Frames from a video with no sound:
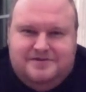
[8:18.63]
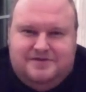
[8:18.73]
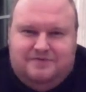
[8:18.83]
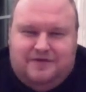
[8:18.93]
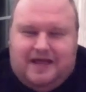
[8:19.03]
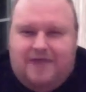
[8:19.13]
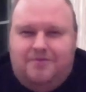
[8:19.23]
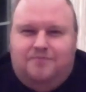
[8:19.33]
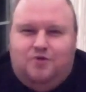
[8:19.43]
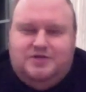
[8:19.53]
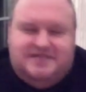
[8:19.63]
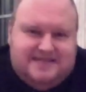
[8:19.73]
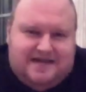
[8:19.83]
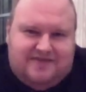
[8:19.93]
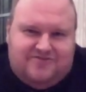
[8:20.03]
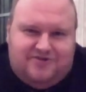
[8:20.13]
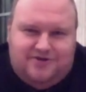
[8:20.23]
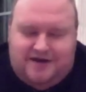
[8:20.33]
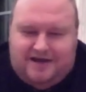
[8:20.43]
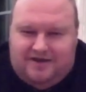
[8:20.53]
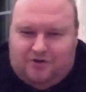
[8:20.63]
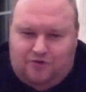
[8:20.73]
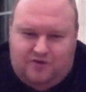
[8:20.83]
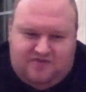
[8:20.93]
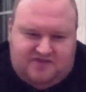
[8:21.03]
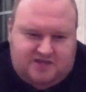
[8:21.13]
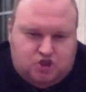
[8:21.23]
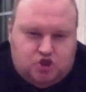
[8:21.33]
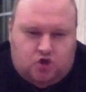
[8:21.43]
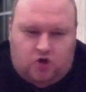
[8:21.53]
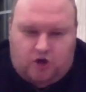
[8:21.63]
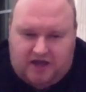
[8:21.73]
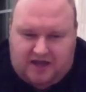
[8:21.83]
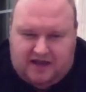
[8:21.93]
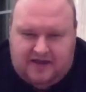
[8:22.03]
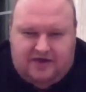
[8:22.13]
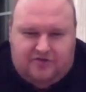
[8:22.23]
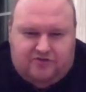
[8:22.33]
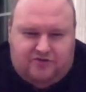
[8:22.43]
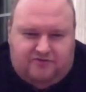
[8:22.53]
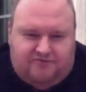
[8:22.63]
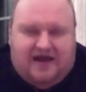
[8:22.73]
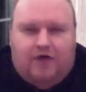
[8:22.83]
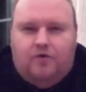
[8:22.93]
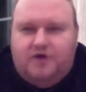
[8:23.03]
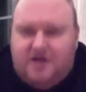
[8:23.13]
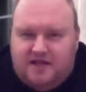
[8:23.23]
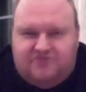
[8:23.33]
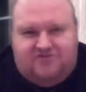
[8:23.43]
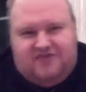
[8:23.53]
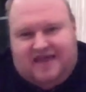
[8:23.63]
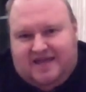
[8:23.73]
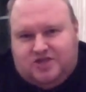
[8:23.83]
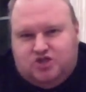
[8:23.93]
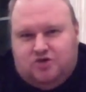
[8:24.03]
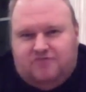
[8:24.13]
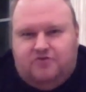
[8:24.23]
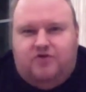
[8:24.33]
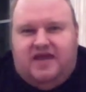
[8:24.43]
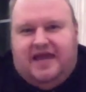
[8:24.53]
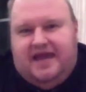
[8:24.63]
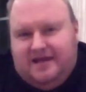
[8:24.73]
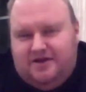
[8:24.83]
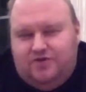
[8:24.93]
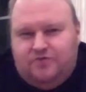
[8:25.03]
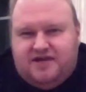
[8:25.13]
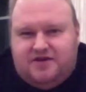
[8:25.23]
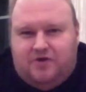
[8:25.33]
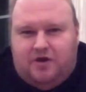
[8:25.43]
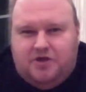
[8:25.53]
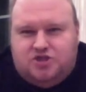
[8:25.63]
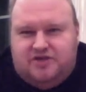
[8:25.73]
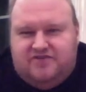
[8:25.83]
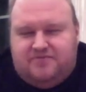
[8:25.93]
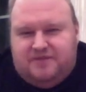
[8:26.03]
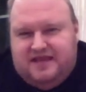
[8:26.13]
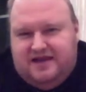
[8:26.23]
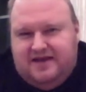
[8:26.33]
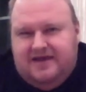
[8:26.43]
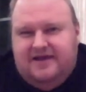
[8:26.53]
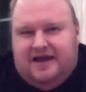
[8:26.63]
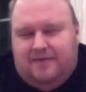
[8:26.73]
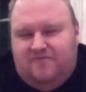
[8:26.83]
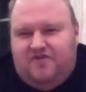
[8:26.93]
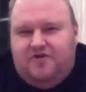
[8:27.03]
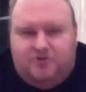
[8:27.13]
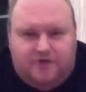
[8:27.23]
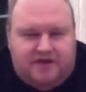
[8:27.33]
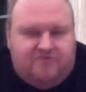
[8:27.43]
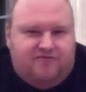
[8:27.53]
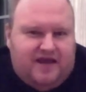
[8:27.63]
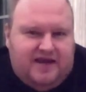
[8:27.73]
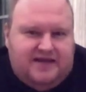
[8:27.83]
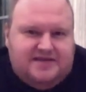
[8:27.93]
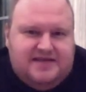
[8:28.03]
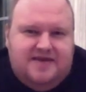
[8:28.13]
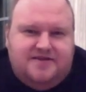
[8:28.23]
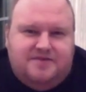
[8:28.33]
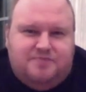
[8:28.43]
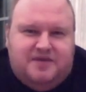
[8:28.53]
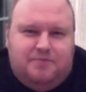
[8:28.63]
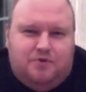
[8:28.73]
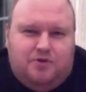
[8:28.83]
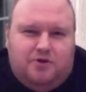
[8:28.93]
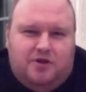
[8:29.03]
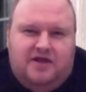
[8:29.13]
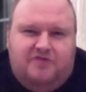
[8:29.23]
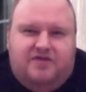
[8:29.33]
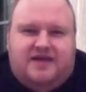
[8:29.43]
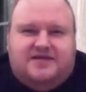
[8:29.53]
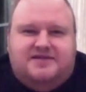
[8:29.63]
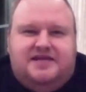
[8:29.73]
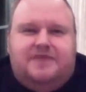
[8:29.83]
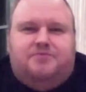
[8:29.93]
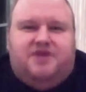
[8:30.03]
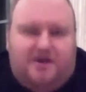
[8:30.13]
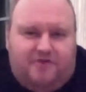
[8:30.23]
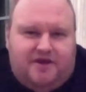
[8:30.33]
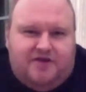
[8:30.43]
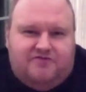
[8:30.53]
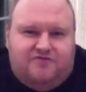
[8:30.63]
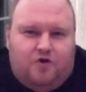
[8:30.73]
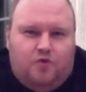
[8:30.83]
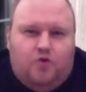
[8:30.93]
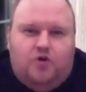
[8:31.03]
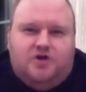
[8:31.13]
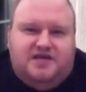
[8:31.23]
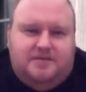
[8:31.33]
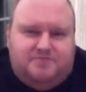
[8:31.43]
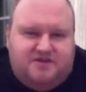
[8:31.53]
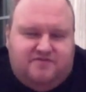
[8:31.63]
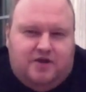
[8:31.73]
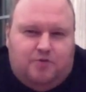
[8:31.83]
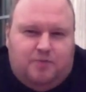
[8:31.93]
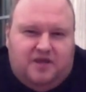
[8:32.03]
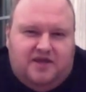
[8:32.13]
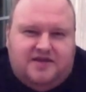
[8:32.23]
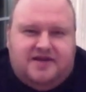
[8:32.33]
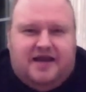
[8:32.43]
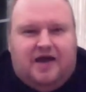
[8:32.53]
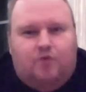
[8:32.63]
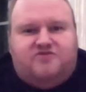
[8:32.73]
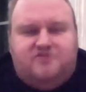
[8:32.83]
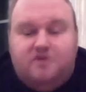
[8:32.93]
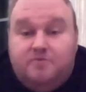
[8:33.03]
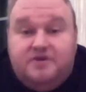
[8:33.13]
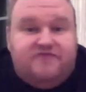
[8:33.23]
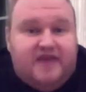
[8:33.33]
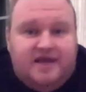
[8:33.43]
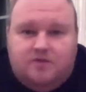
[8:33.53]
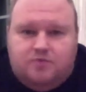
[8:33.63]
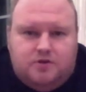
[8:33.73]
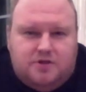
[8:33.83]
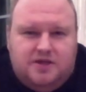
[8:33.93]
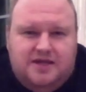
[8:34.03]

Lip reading: Well, I'm a multitasker, and I always enjoy the founding stage of creating new technologies, but then I'm very good at finding talented people that keep carrying it forward, keep developing it, and I will still be available